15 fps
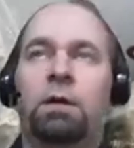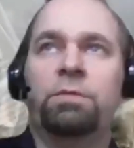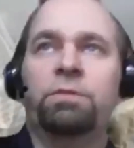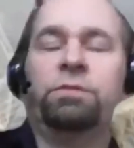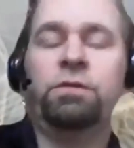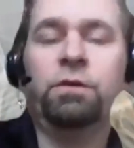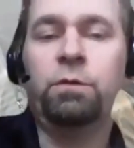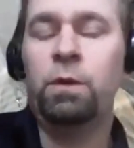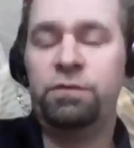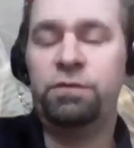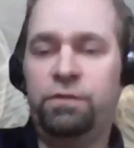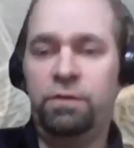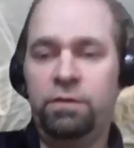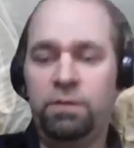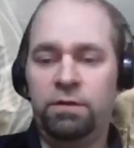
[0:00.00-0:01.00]
it's a good
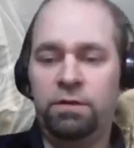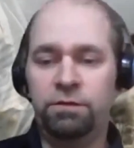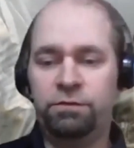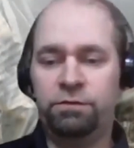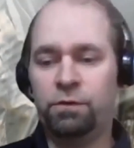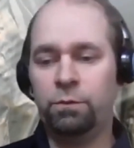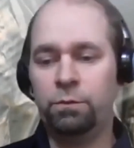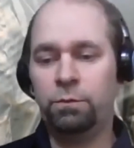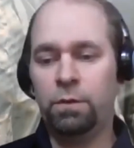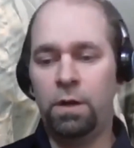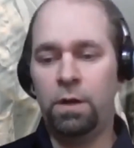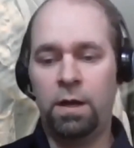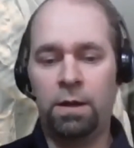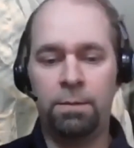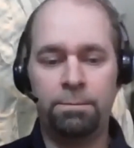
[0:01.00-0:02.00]
question. So
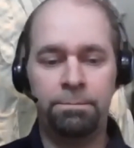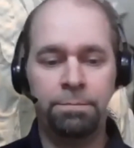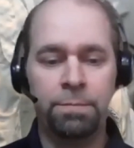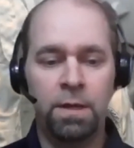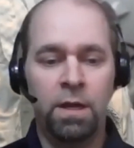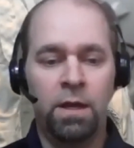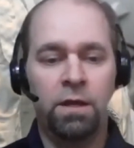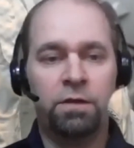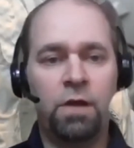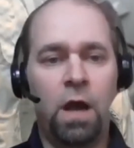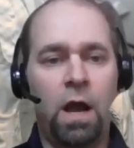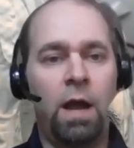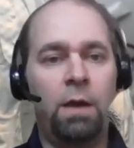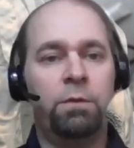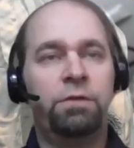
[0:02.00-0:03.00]

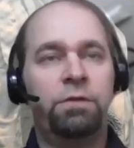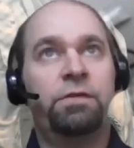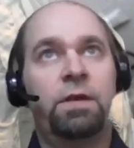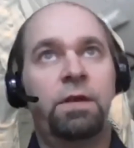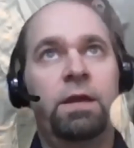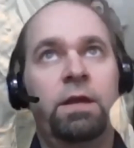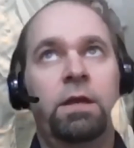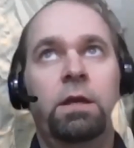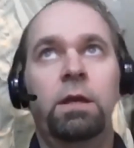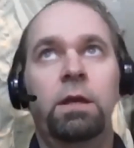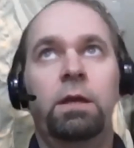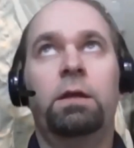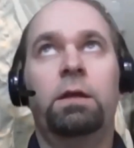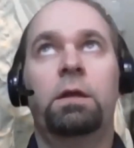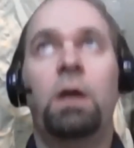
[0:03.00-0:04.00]
I would say,
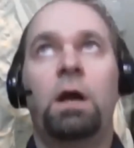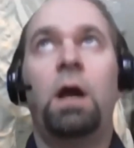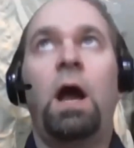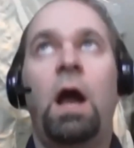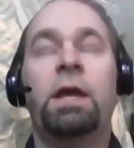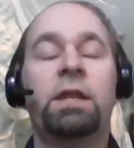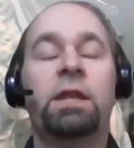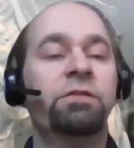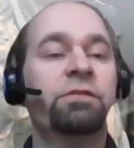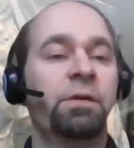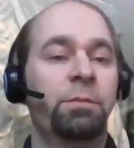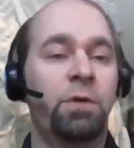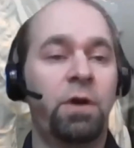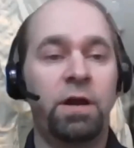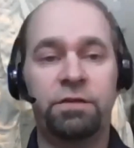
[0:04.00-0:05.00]
I'm going to
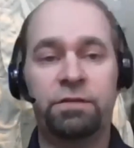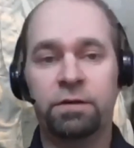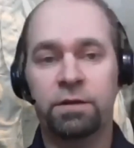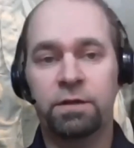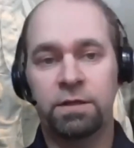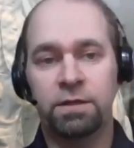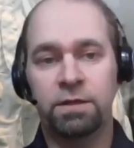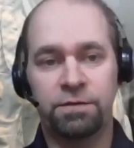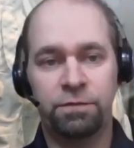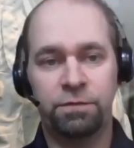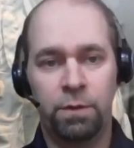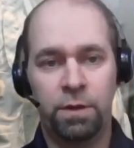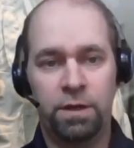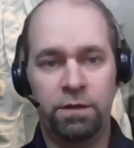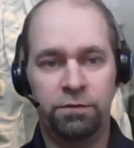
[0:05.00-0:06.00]
summarize it in a
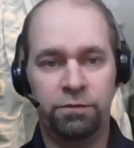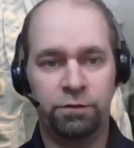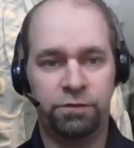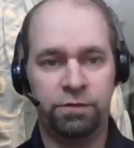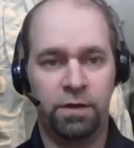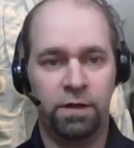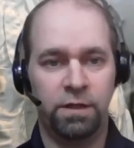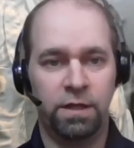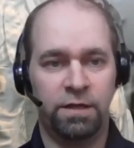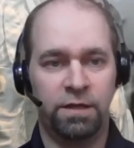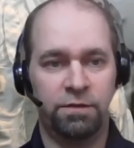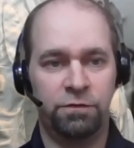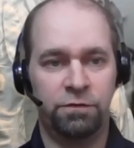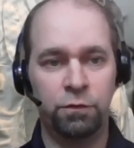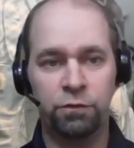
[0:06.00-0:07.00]
different way, so it's not like
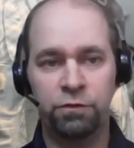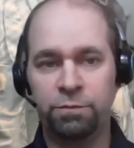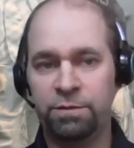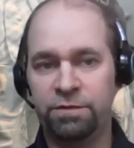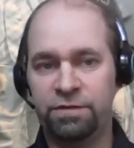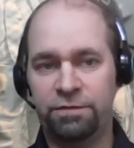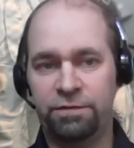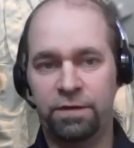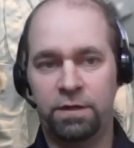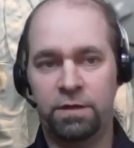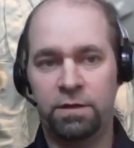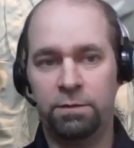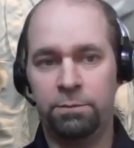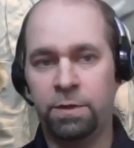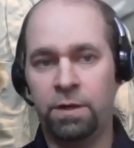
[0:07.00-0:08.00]
too
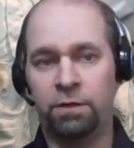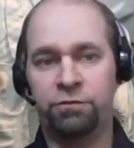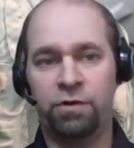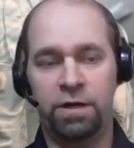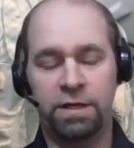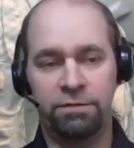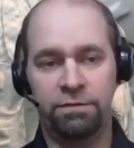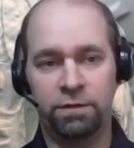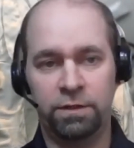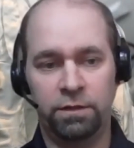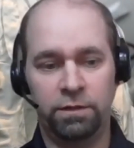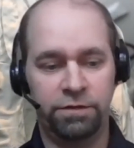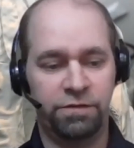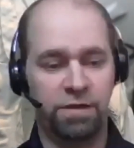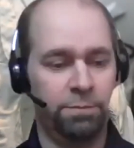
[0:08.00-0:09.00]
specific, but I'll try to give a
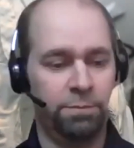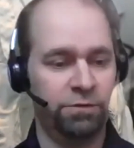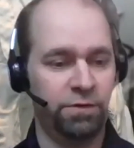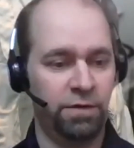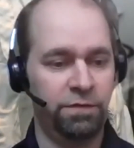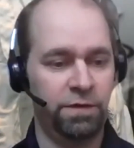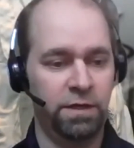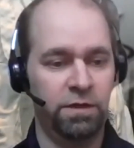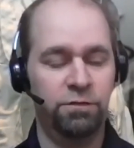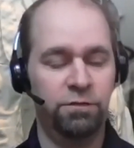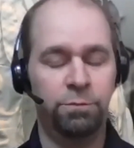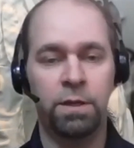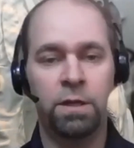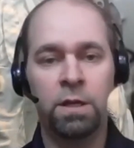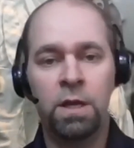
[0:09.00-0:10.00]
little examples off of
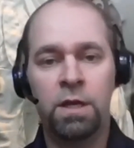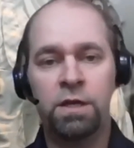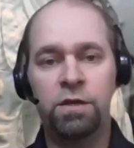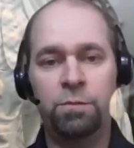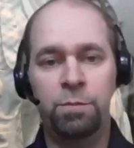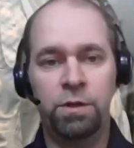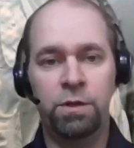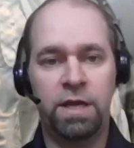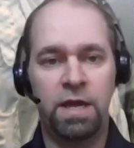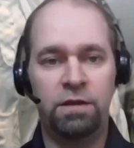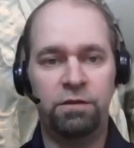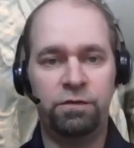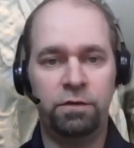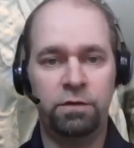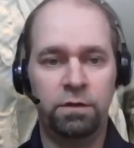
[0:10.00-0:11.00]
each. But
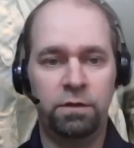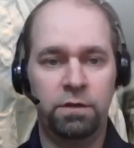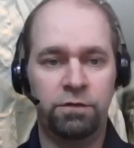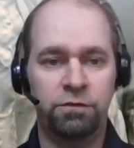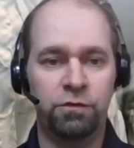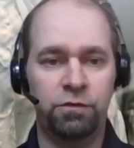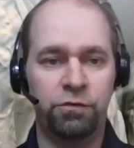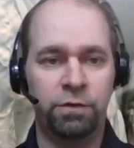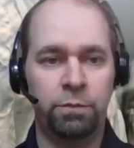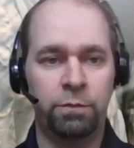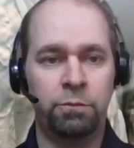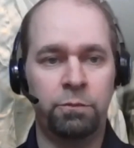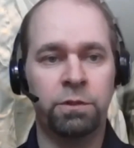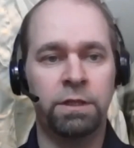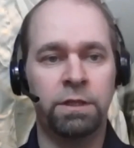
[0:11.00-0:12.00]
communication is usually
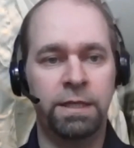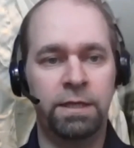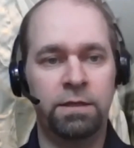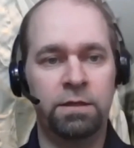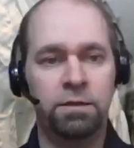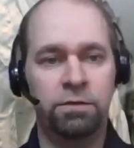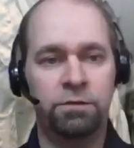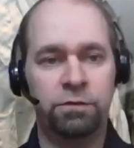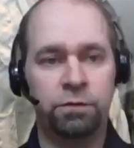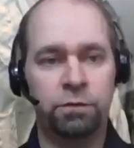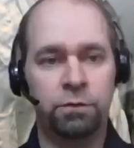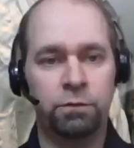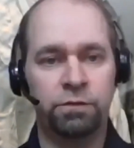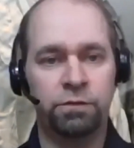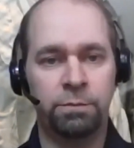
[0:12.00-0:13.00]
what would lead
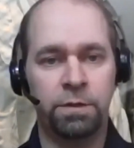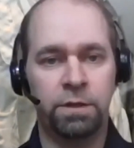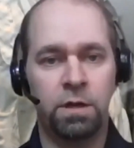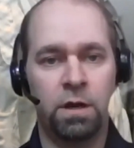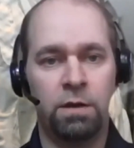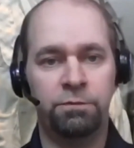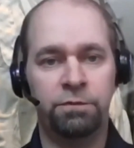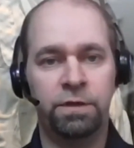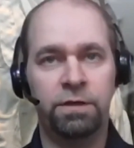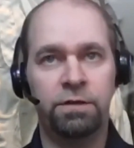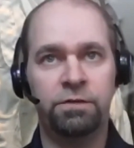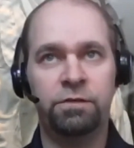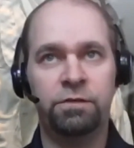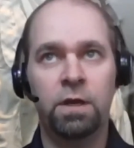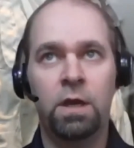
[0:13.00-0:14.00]
to some of the
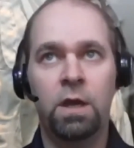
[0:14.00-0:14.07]
conflicts.